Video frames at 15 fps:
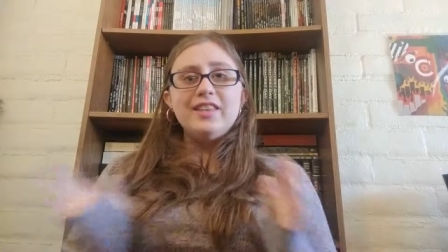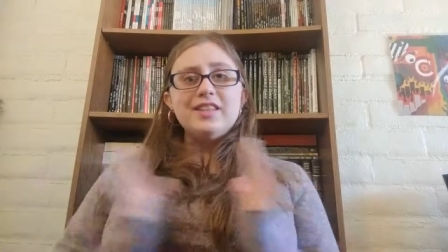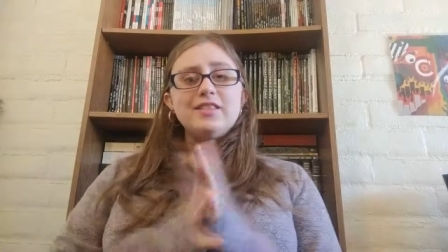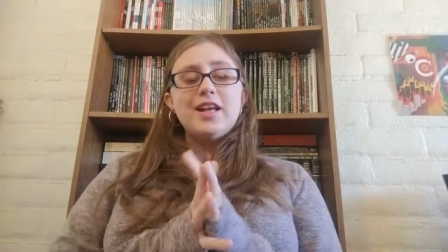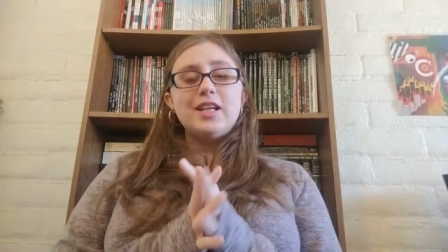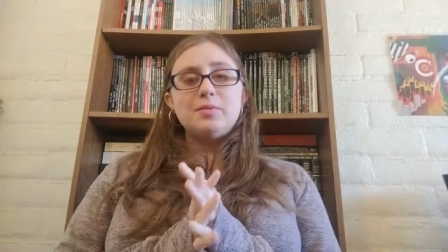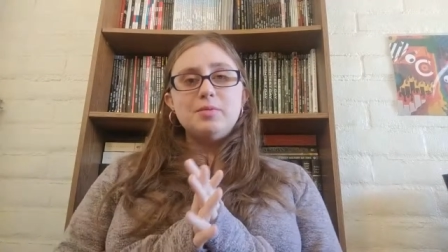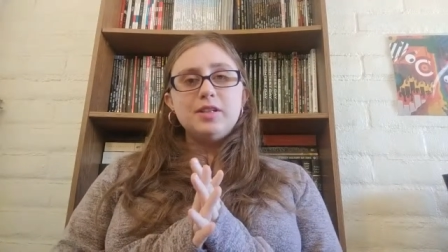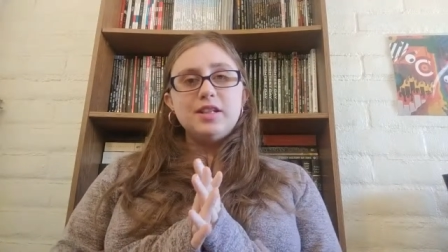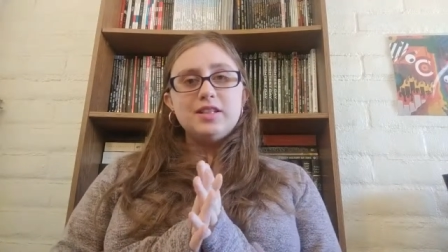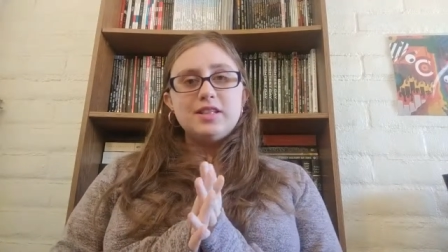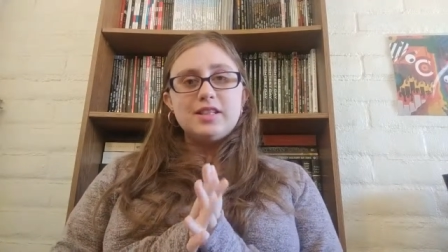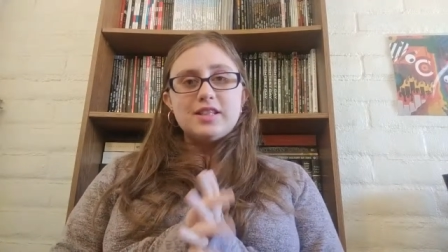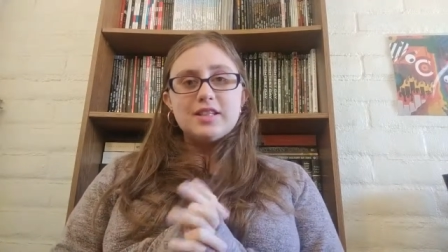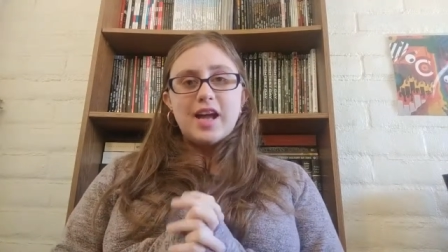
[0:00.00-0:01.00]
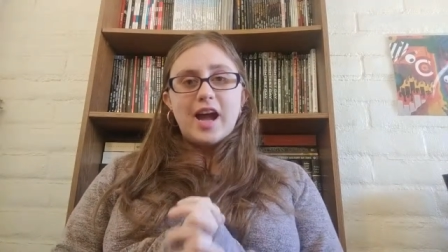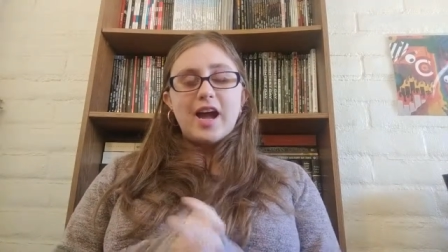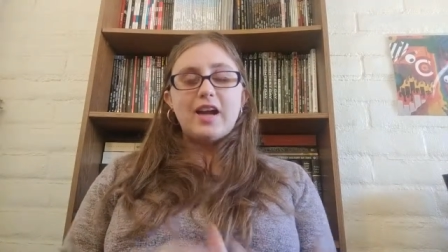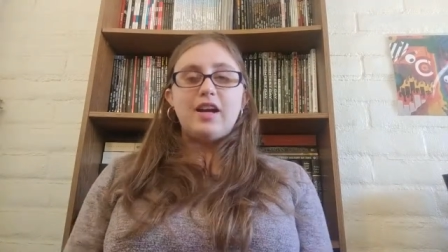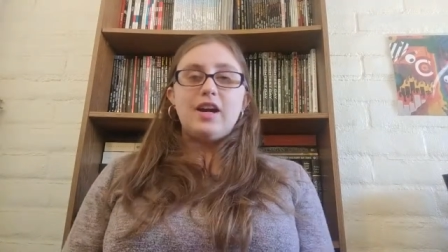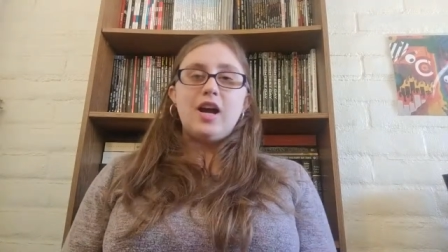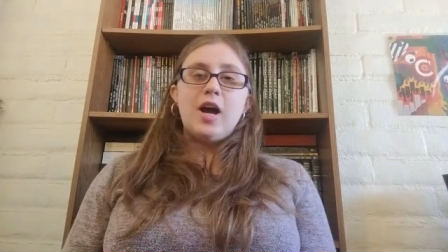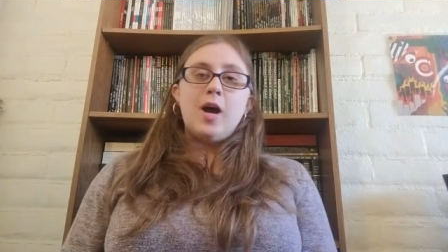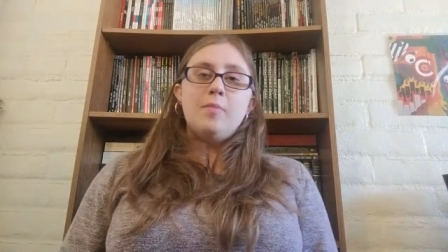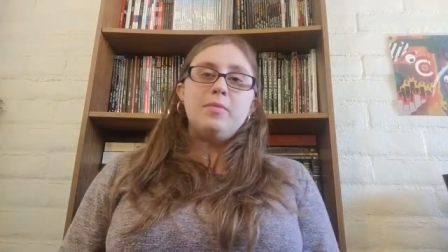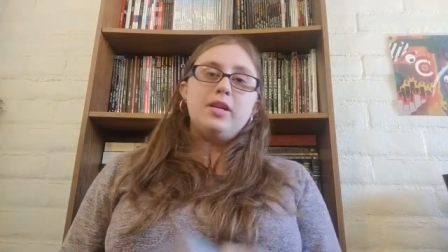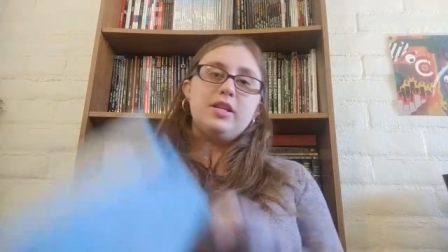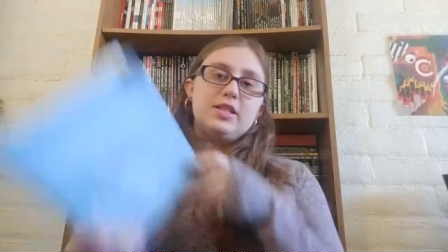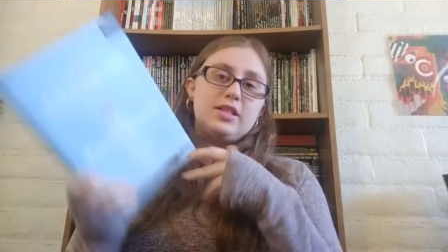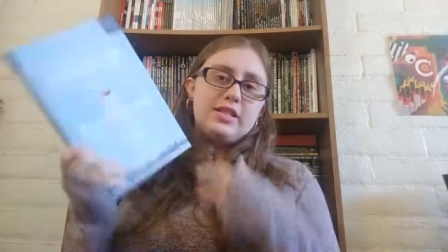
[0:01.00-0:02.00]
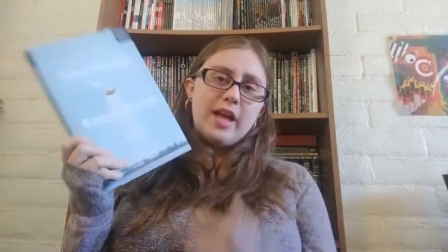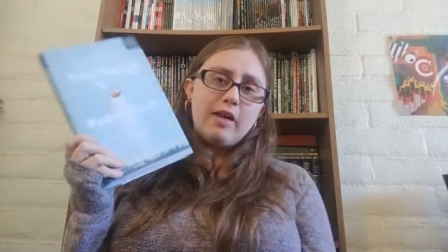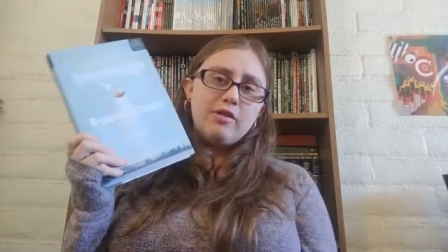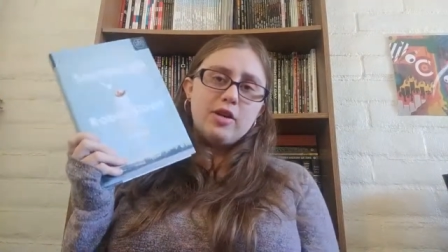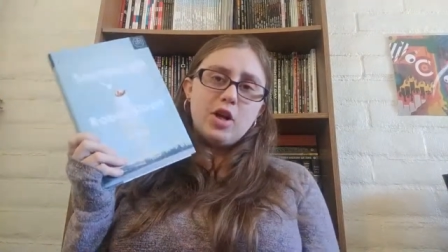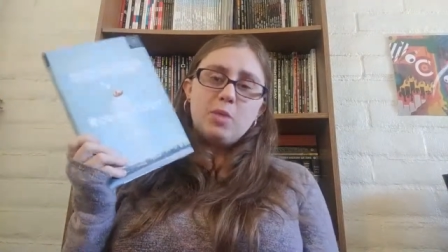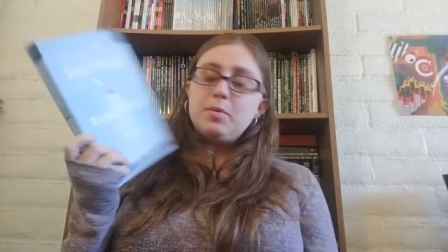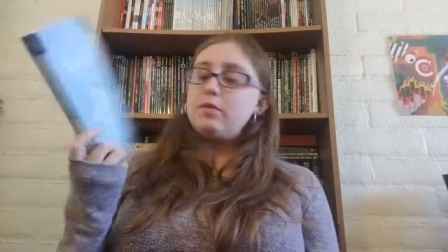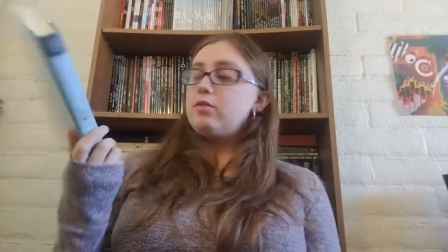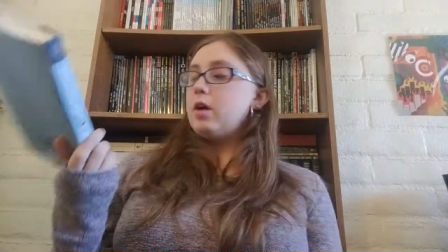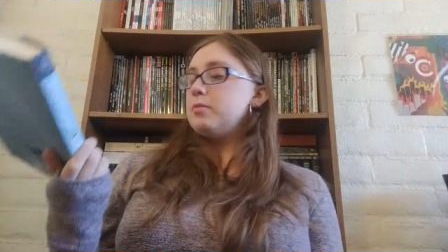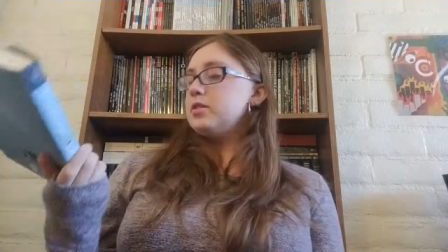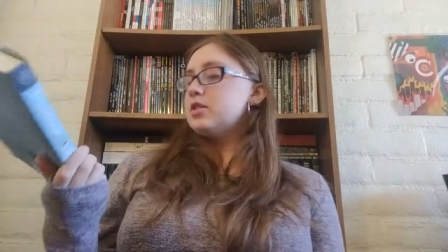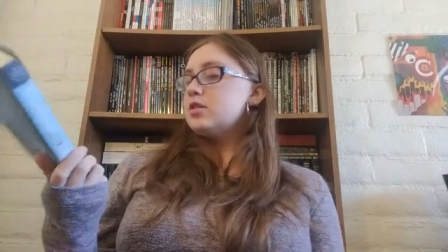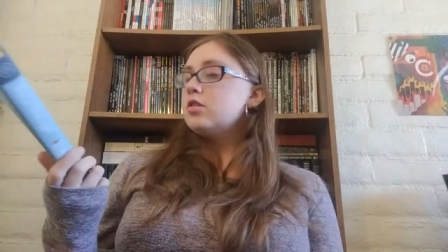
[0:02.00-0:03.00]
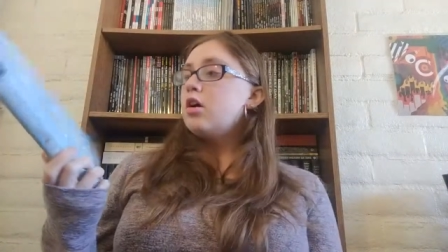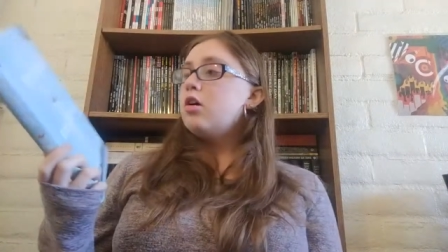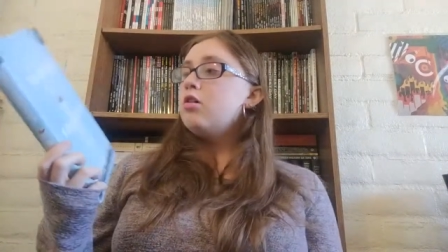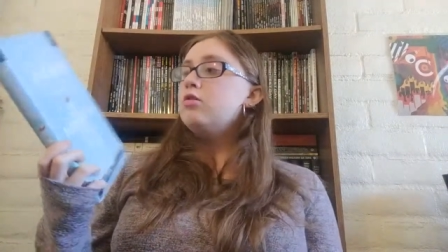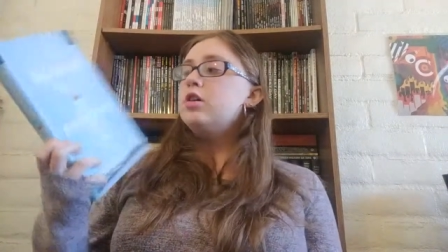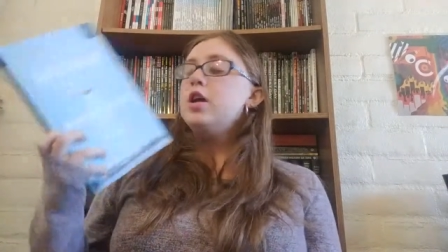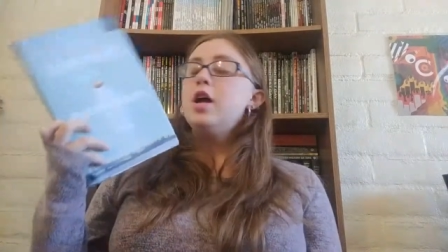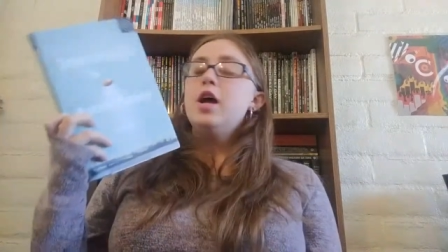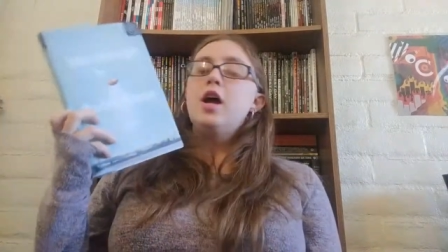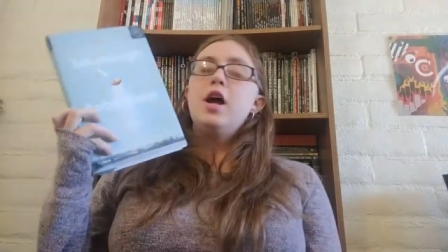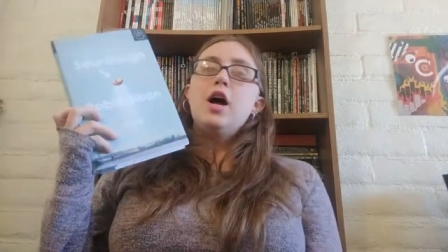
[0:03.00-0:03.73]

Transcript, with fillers: And the last book in this stack um, is Sourdough by Robin Sloan.